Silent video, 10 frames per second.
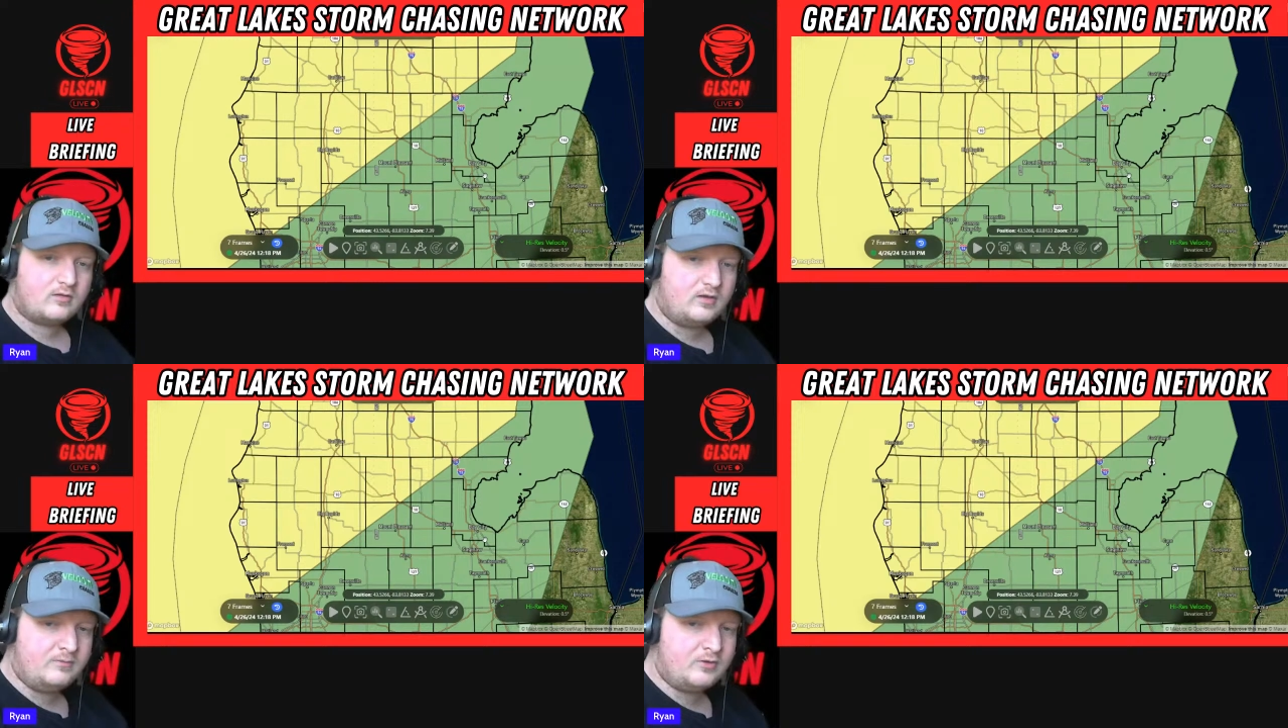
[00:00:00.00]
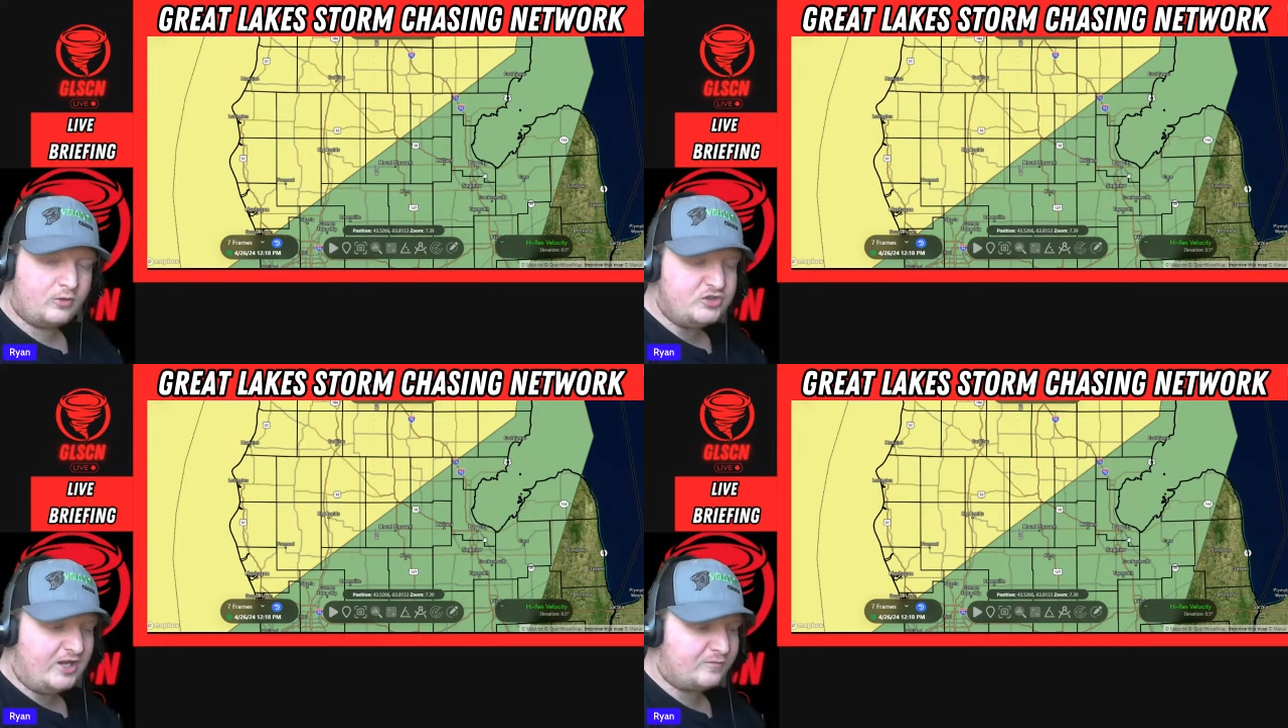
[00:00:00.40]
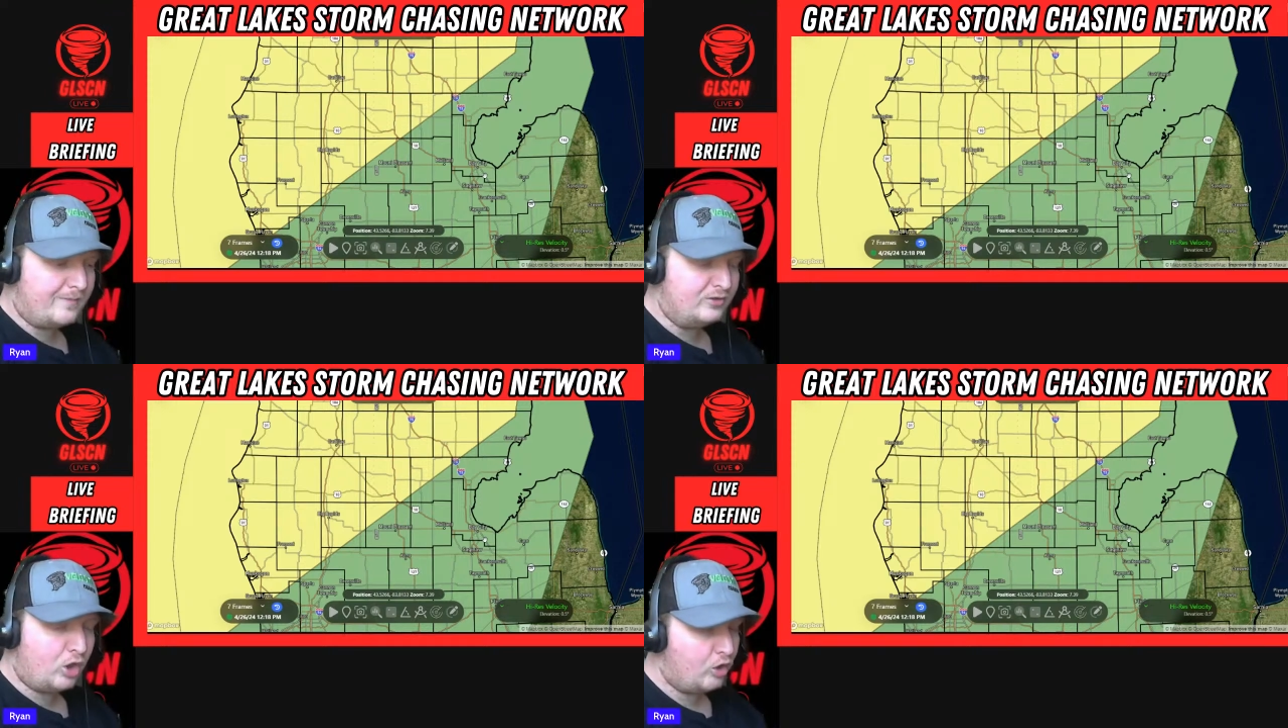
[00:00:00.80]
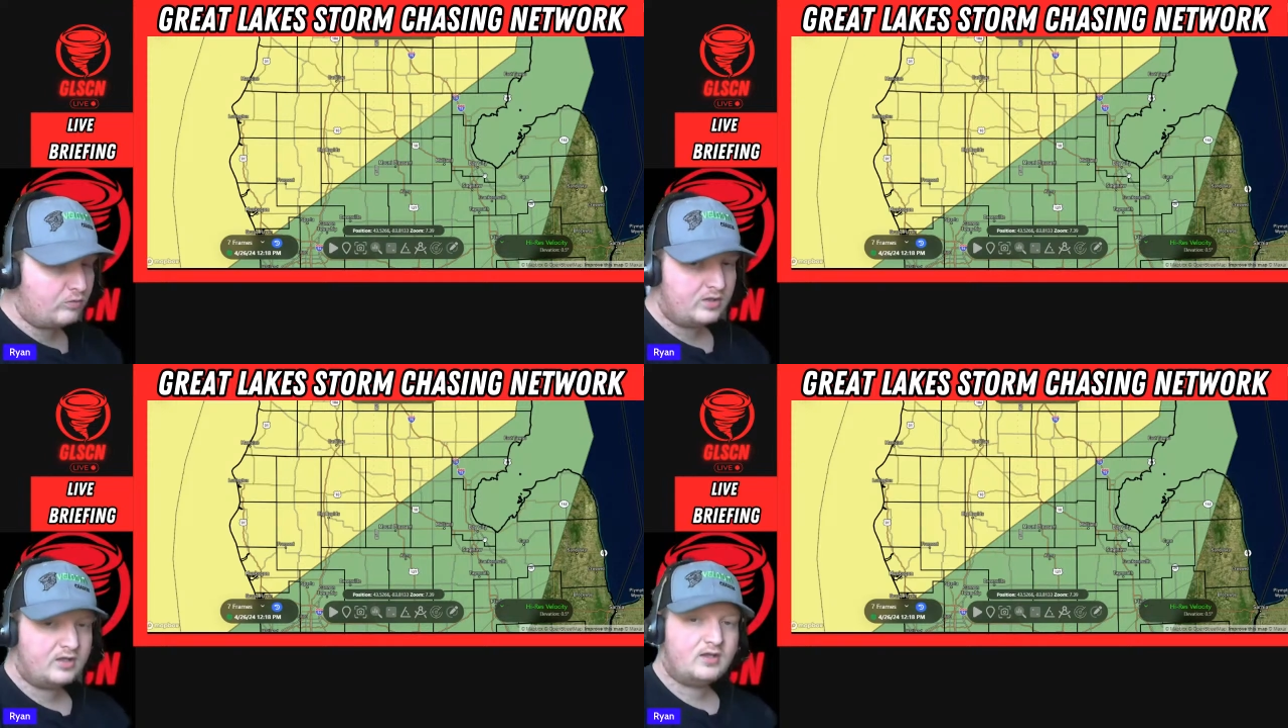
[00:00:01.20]
Even though the chance may be
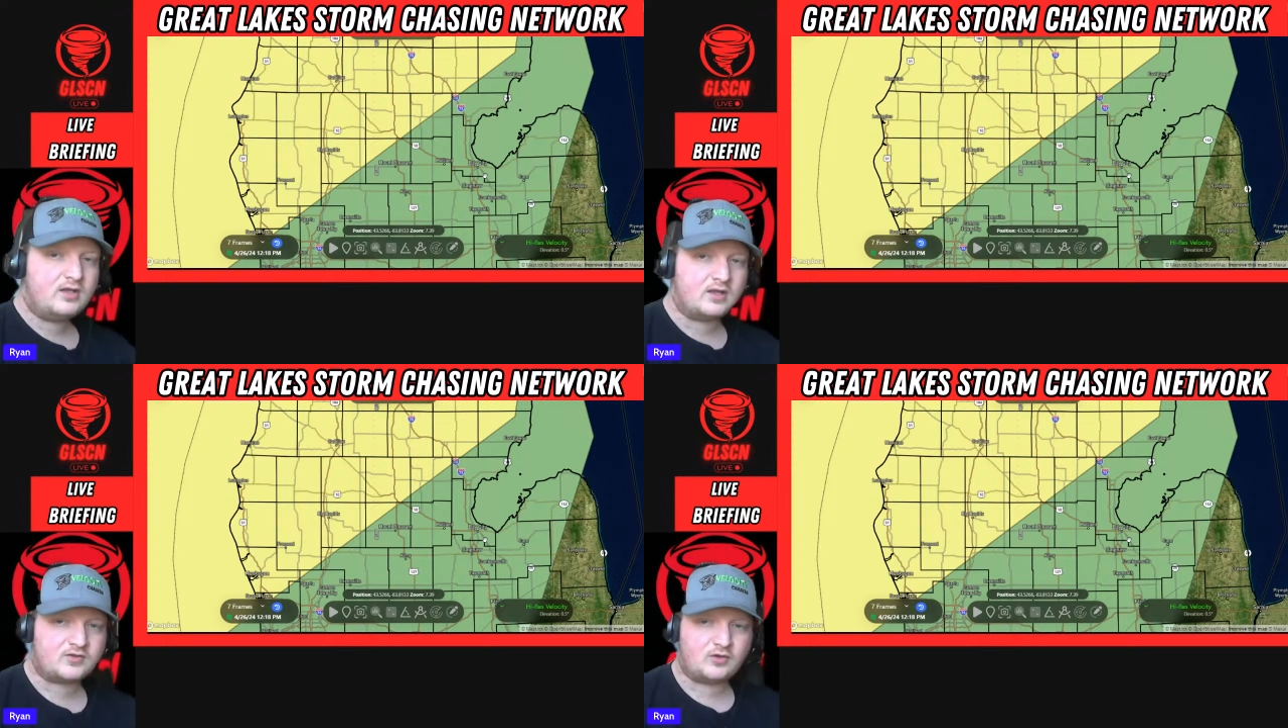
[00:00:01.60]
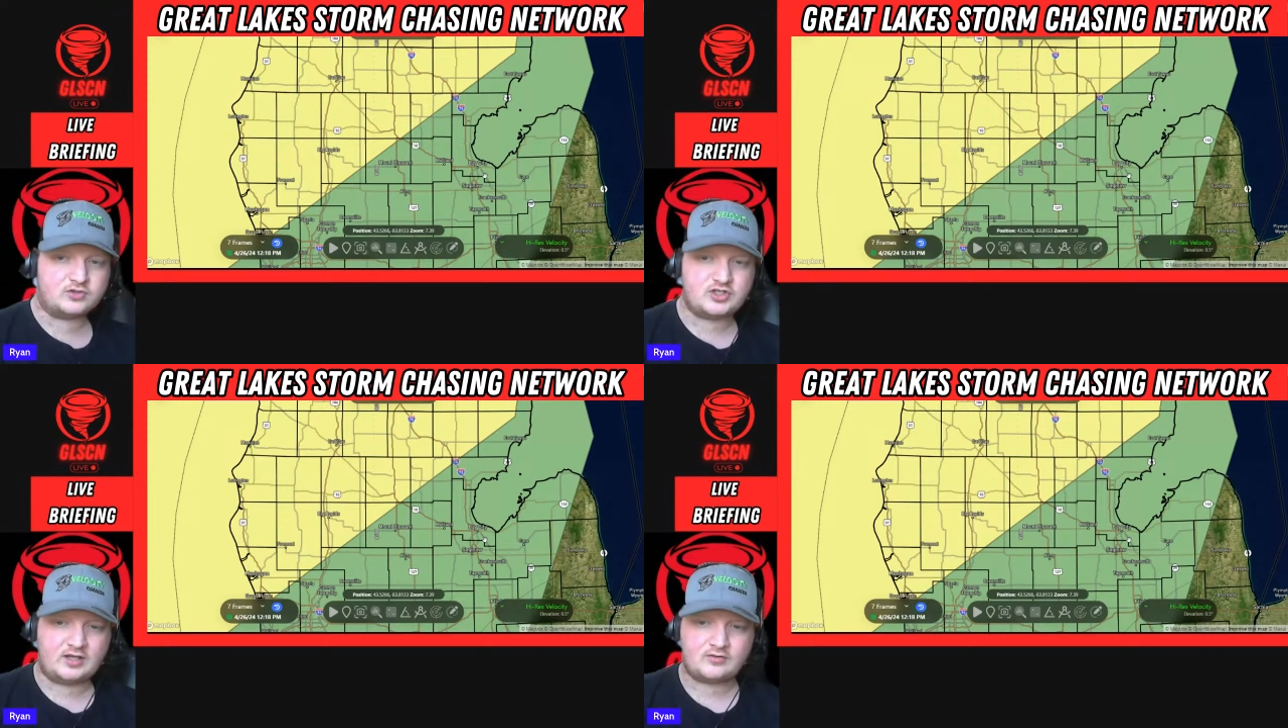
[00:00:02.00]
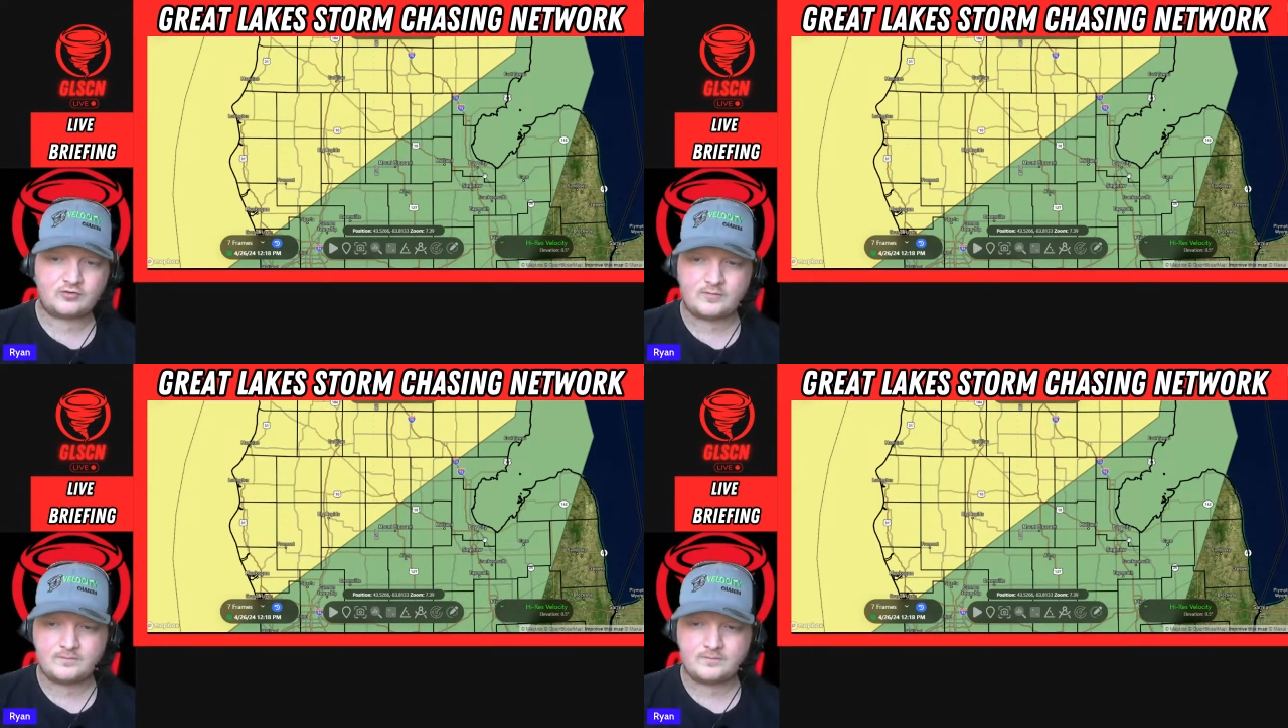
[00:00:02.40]
low, it's still a chance.